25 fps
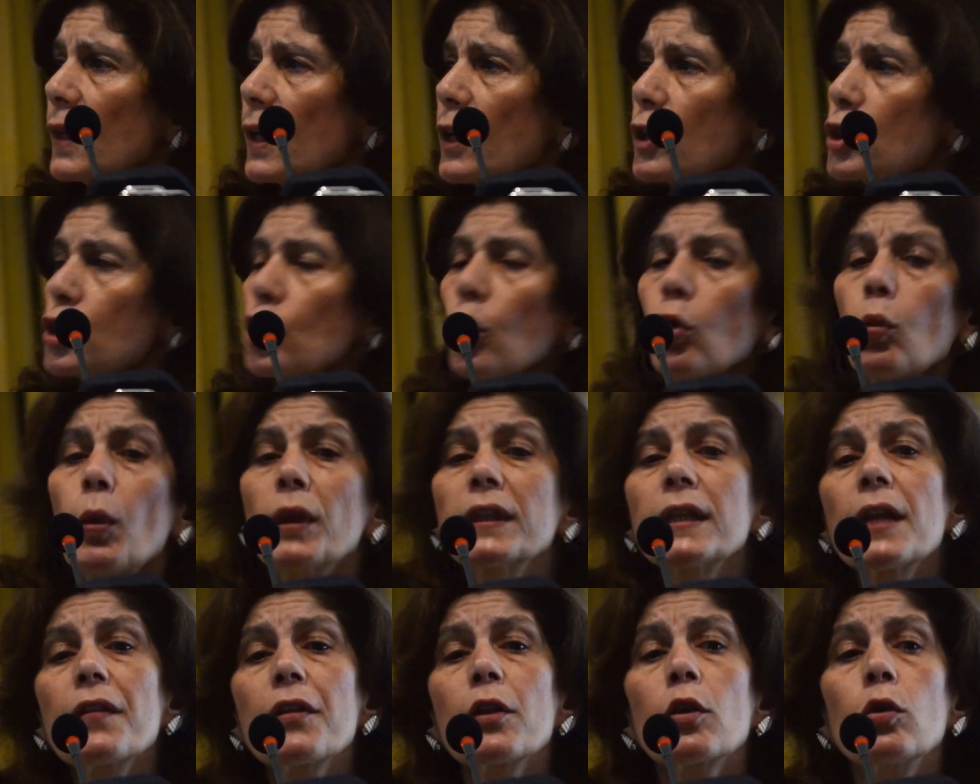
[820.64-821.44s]
So
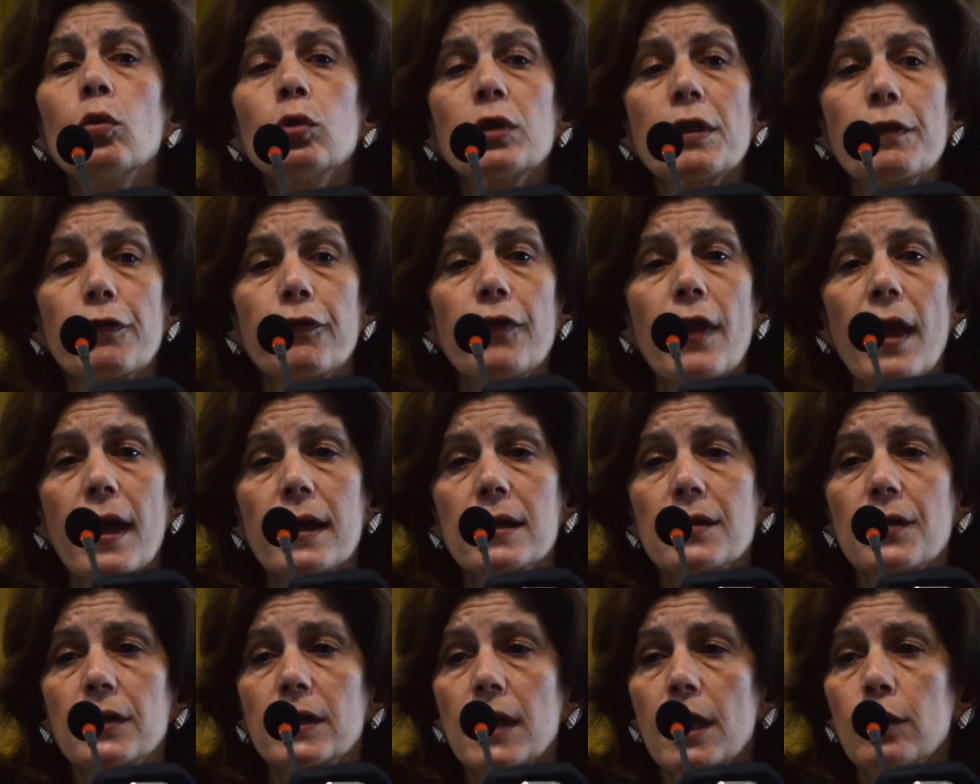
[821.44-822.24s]
what are the good
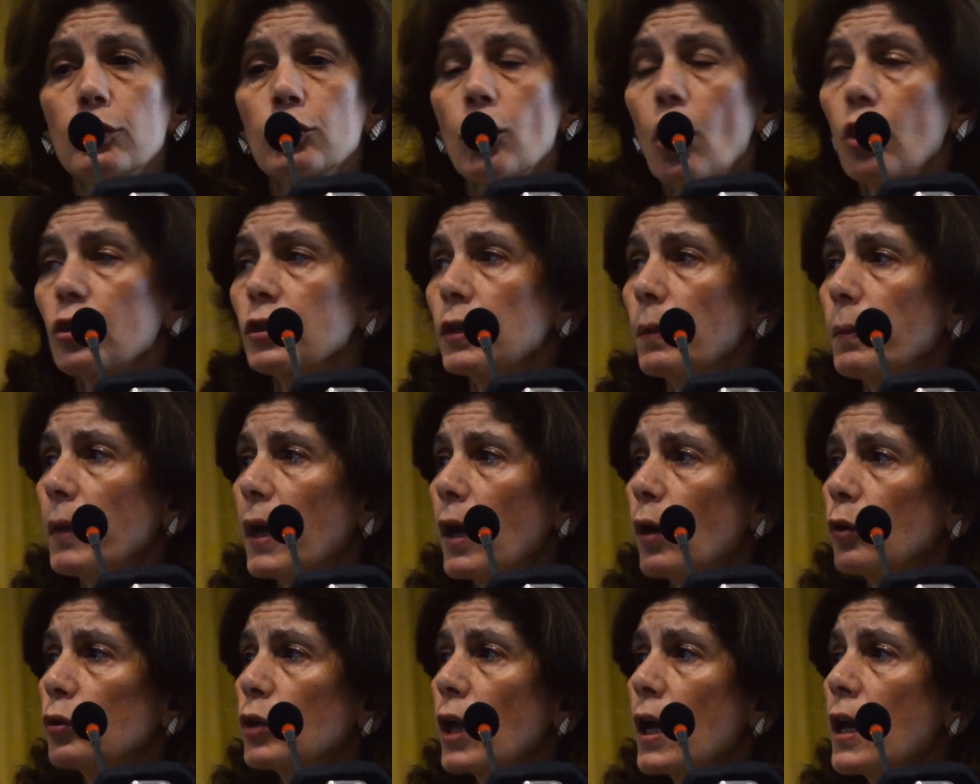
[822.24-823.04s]
effects that I talked
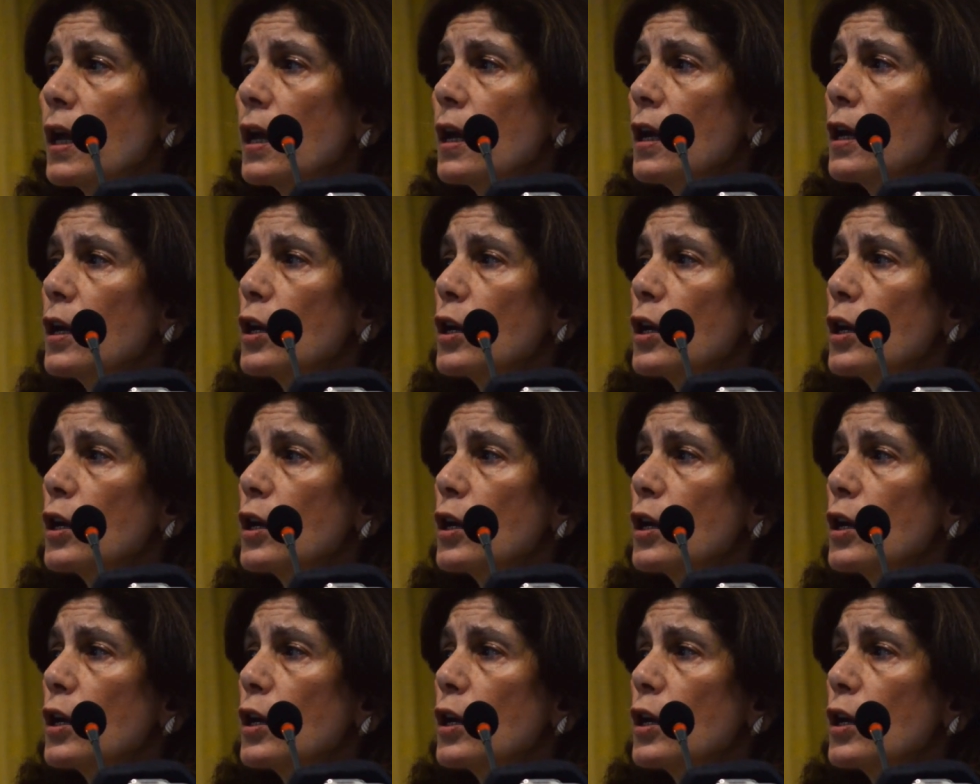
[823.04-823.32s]
about?